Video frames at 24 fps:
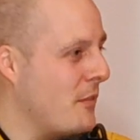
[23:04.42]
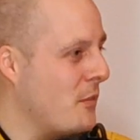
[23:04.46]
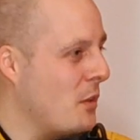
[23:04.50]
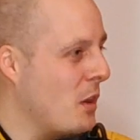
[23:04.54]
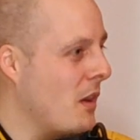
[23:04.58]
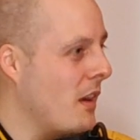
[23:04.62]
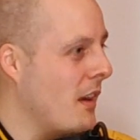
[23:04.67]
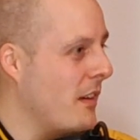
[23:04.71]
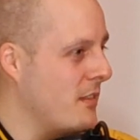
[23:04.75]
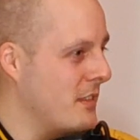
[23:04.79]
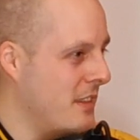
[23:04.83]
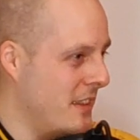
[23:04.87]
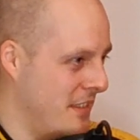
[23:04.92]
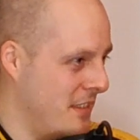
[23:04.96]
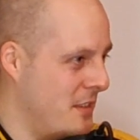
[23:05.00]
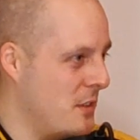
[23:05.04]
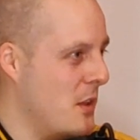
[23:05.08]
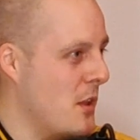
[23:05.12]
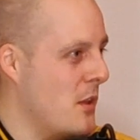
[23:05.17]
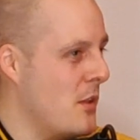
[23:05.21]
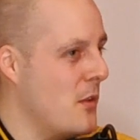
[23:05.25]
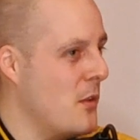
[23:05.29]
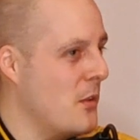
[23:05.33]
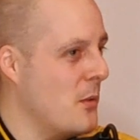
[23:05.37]
I've, not, i said
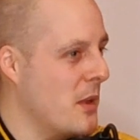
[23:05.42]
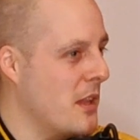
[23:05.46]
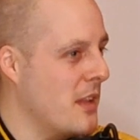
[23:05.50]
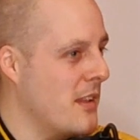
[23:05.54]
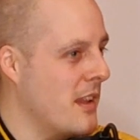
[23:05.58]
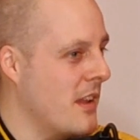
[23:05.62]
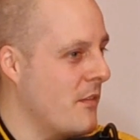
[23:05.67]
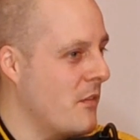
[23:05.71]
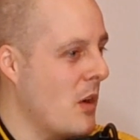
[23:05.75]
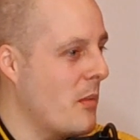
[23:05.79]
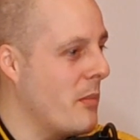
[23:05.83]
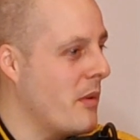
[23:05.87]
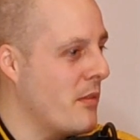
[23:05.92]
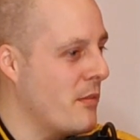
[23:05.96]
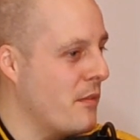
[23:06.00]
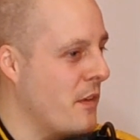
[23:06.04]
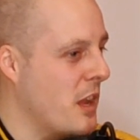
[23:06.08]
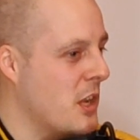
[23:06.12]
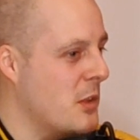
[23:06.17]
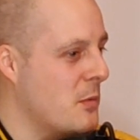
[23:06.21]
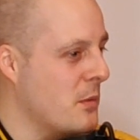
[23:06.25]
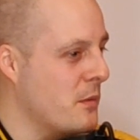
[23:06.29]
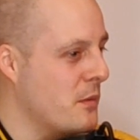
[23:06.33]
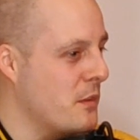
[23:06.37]
to you the other week that I've not been on
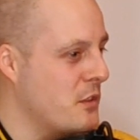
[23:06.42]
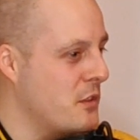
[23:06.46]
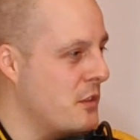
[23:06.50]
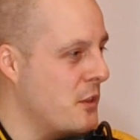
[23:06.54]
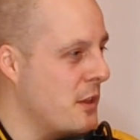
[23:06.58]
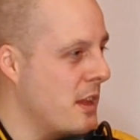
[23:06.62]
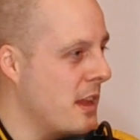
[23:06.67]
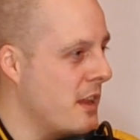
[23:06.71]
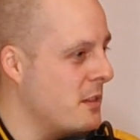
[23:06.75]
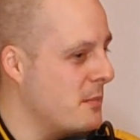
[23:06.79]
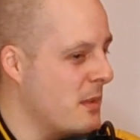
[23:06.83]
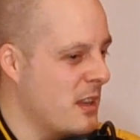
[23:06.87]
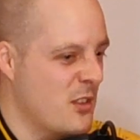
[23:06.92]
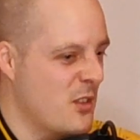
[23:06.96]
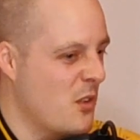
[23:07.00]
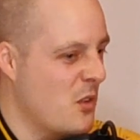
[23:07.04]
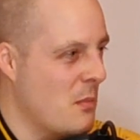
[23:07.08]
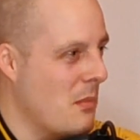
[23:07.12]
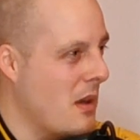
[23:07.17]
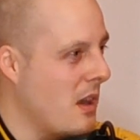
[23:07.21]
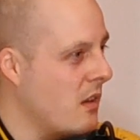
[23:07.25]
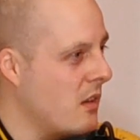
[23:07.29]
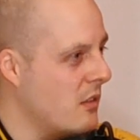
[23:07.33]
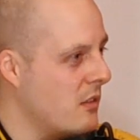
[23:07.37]
Facebook for two years. I might just
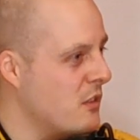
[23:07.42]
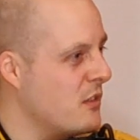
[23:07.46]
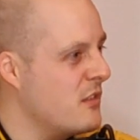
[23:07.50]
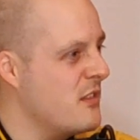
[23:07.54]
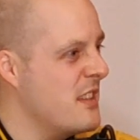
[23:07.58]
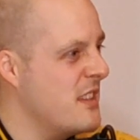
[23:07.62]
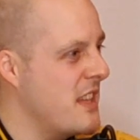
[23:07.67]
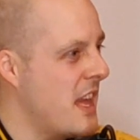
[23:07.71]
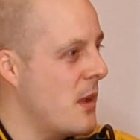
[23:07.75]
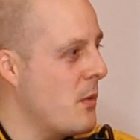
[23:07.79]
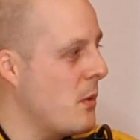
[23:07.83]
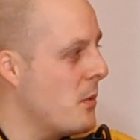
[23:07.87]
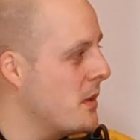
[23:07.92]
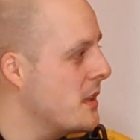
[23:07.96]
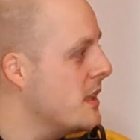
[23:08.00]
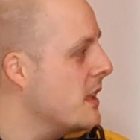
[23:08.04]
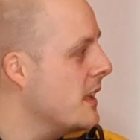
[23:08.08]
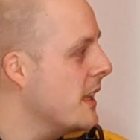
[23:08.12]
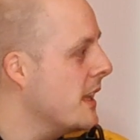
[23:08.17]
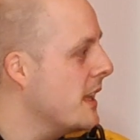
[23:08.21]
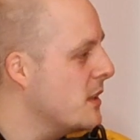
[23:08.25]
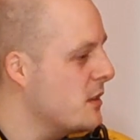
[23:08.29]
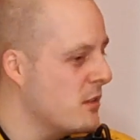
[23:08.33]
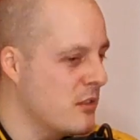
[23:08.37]
come back on just the day we win
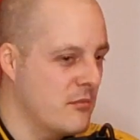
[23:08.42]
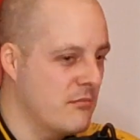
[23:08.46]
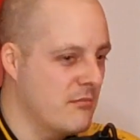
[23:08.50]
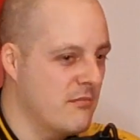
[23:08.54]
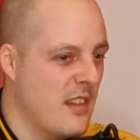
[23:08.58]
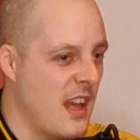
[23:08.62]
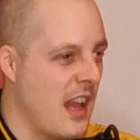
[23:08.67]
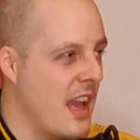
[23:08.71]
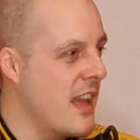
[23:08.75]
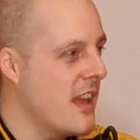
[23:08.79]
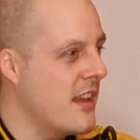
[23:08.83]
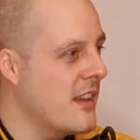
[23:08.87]
the league. Yeah. yeah.